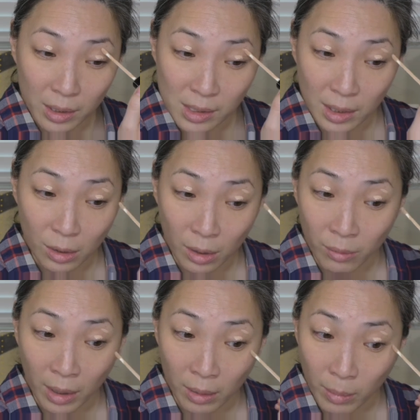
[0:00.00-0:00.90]
concealer
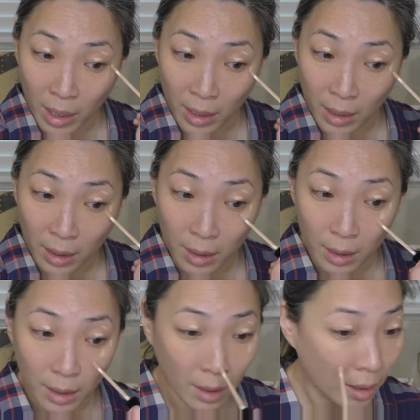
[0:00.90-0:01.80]
around my
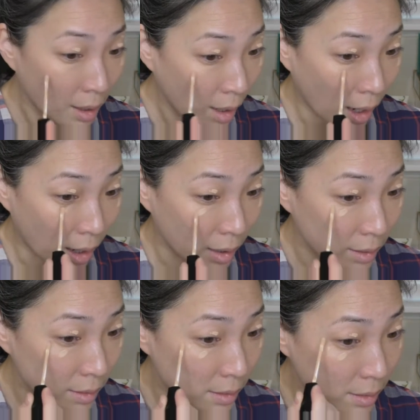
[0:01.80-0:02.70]

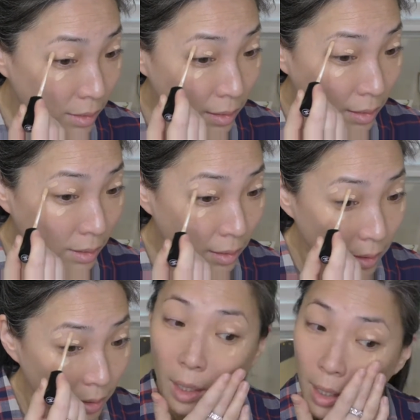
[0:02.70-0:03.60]
eyes.
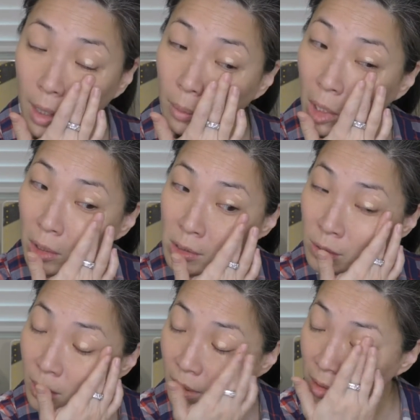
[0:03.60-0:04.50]
I am
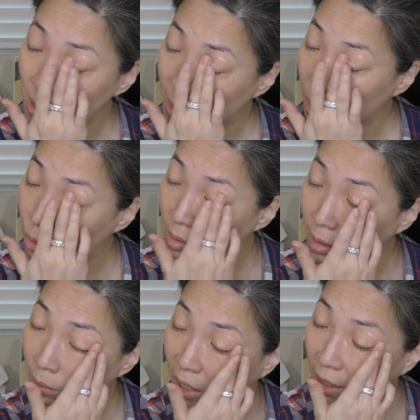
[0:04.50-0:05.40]
also going to be
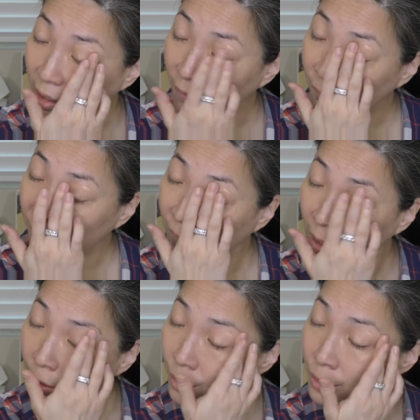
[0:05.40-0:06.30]
using my
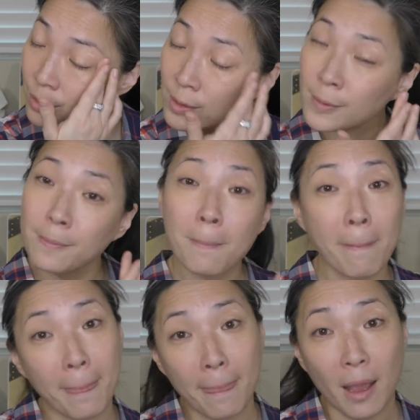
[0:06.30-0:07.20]
fingers
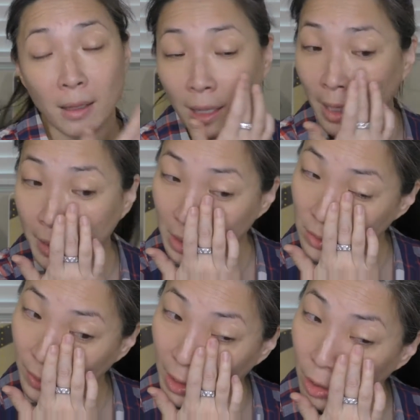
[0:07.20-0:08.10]
a lot in
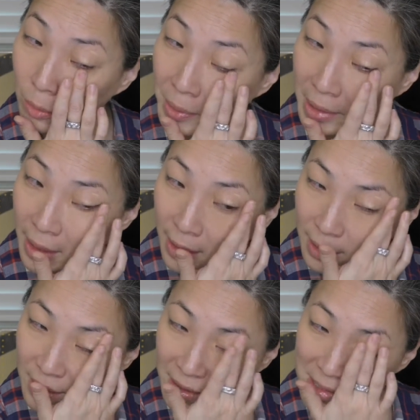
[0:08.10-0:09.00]
this video
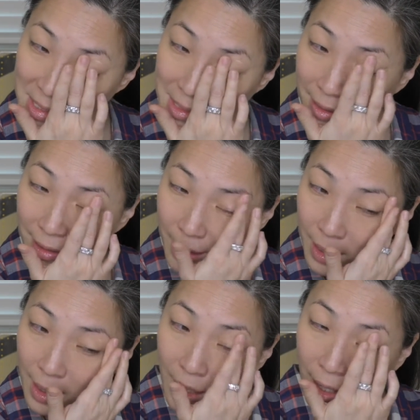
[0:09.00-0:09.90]
because
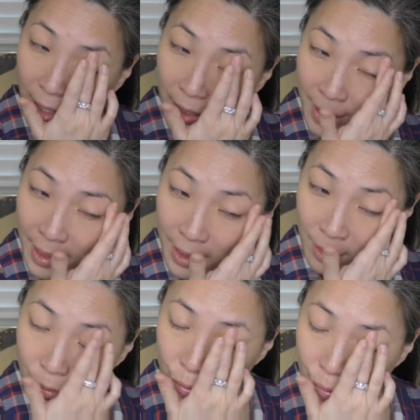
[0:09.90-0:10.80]

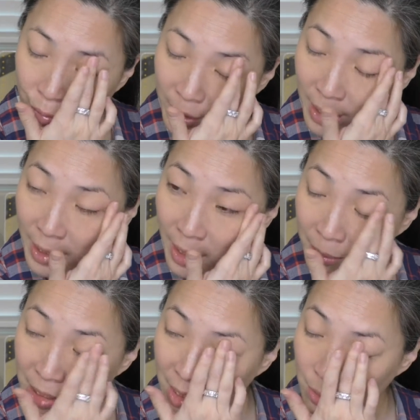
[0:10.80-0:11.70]
I really
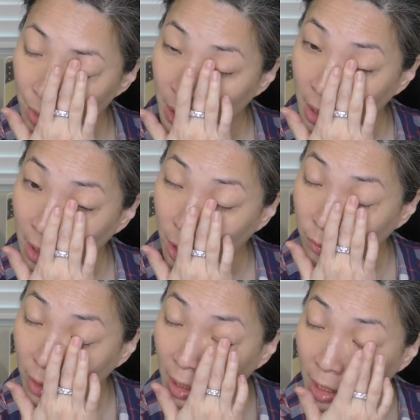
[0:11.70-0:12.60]
am in desperate need
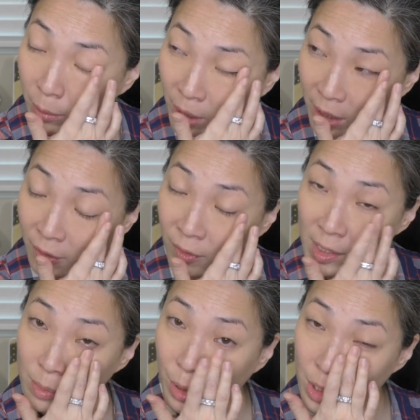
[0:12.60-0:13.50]
of cleaning my
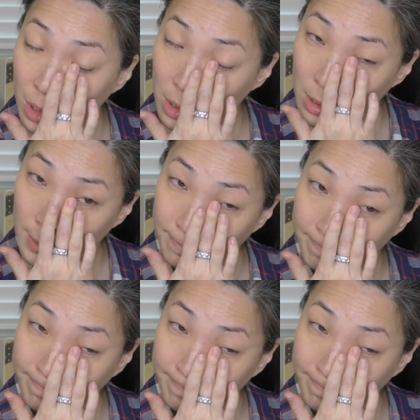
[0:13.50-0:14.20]
face brushes.